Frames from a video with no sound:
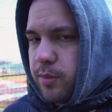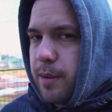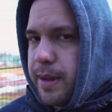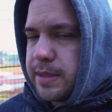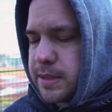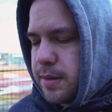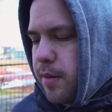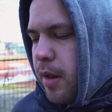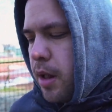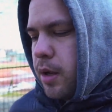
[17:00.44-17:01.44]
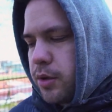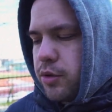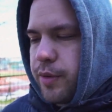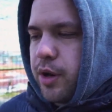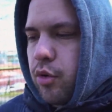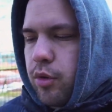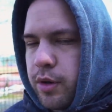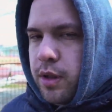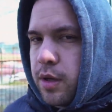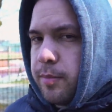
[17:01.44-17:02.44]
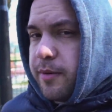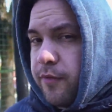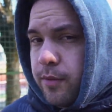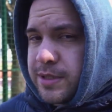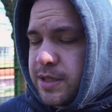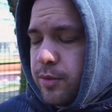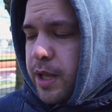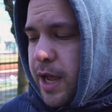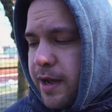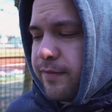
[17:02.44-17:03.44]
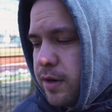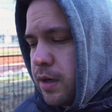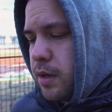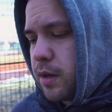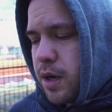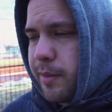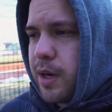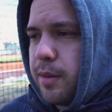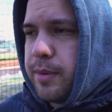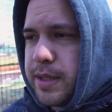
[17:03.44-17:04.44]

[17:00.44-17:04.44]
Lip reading: do my best to record the performance that we have coming up